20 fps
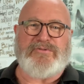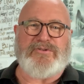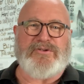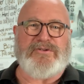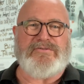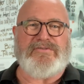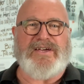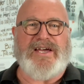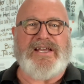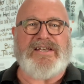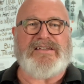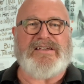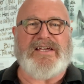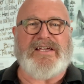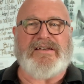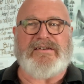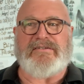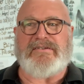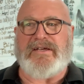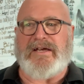prove that,
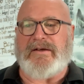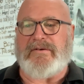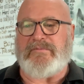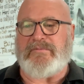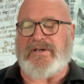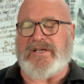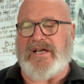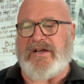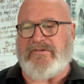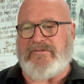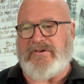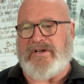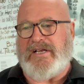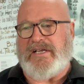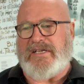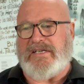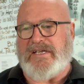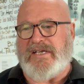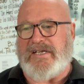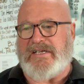and we don't
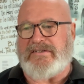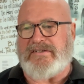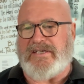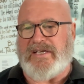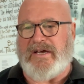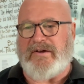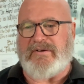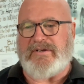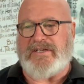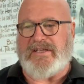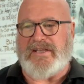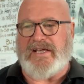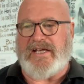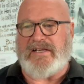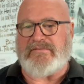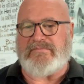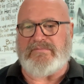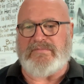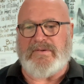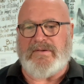really need to go into
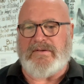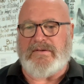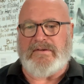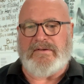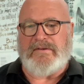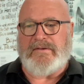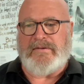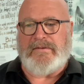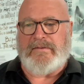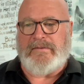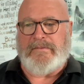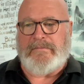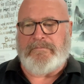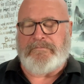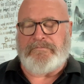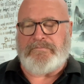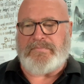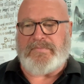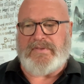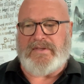that.
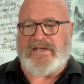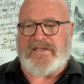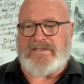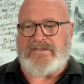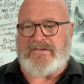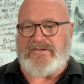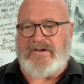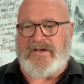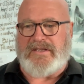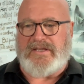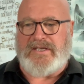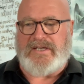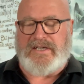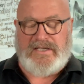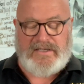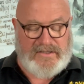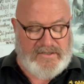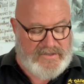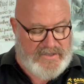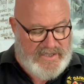That's neither
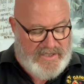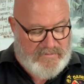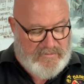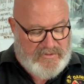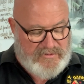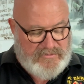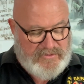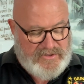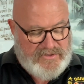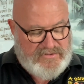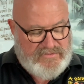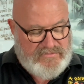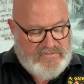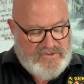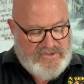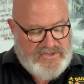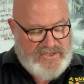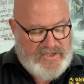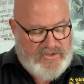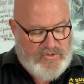here nor there. But
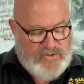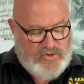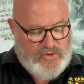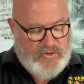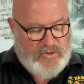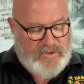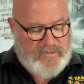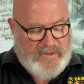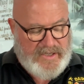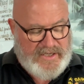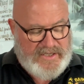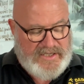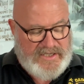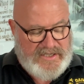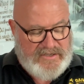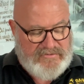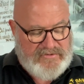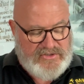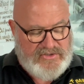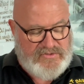what Sigung's talking about
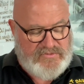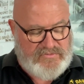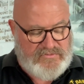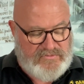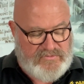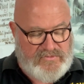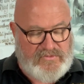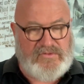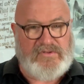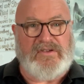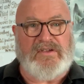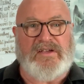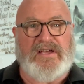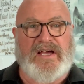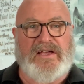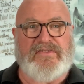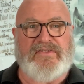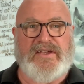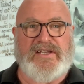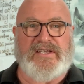here is
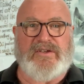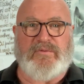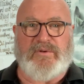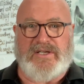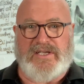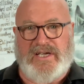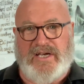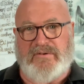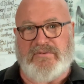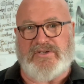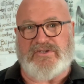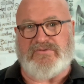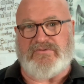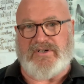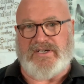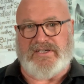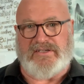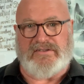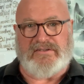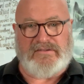a thing that we know is
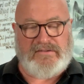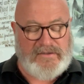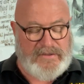real,